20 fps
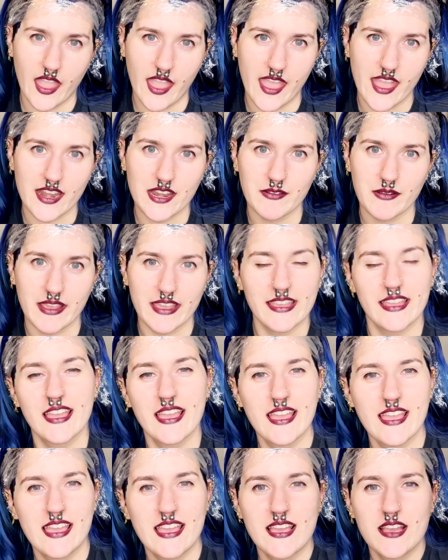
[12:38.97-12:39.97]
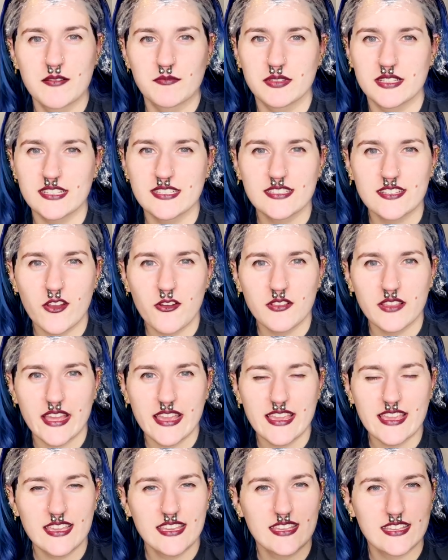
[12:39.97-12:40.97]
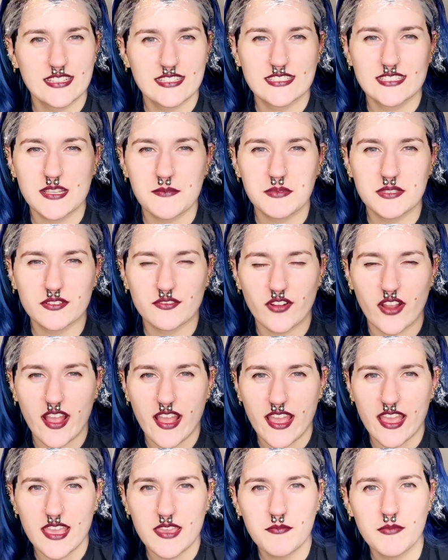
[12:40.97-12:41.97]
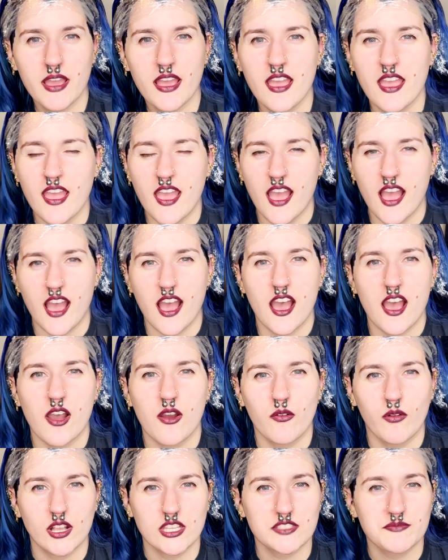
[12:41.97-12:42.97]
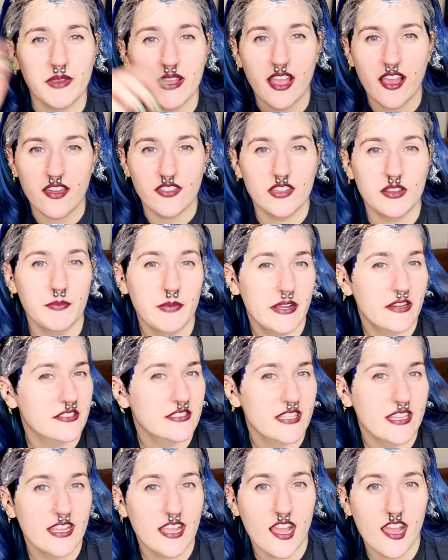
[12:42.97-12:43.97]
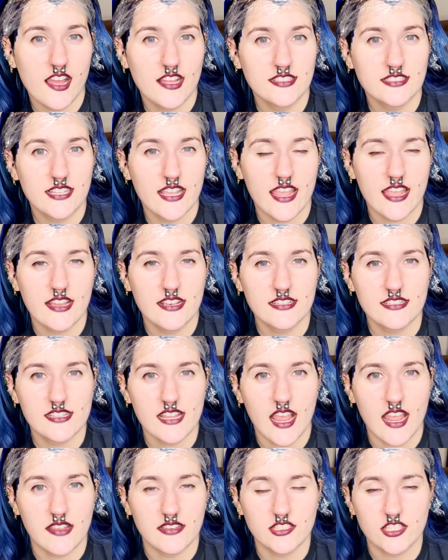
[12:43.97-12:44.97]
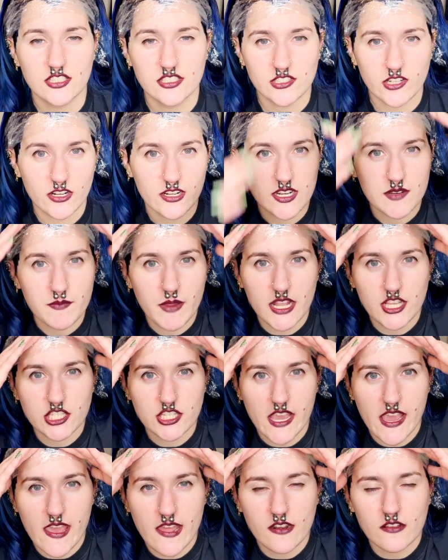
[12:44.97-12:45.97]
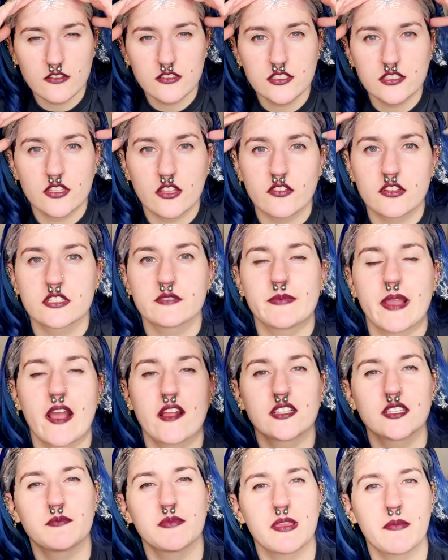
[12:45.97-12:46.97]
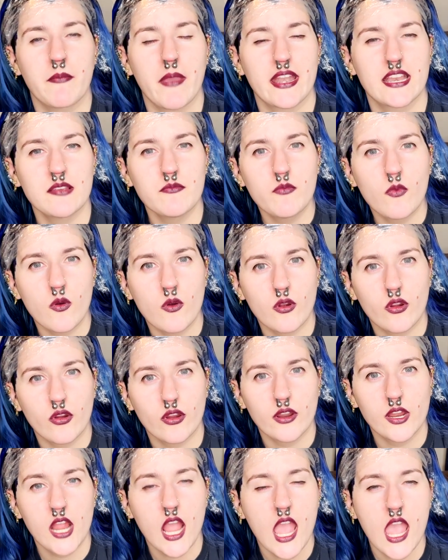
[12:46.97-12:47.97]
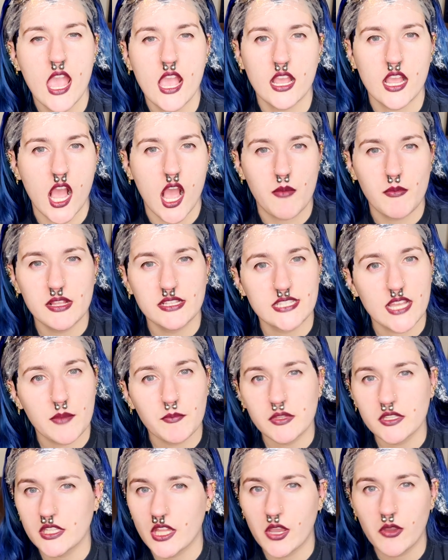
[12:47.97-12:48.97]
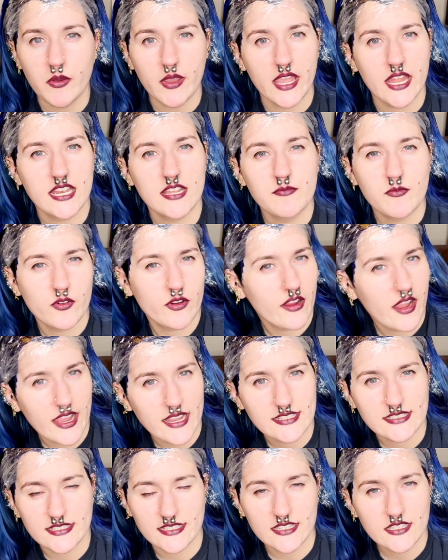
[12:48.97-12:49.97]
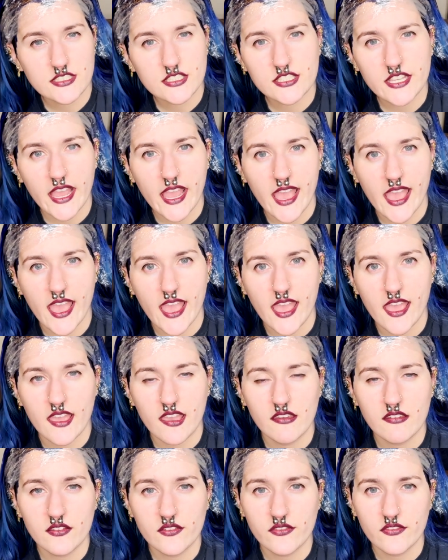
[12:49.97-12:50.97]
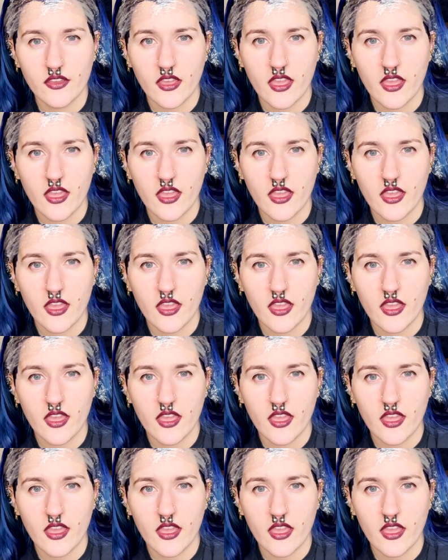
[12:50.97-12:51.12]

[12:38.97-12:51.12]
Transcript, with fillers: Anyway, please go like, subscribe, uh, watch my other piercing content. I just started my channel, so there's bound to be many more. Comment down below any more ideas you have.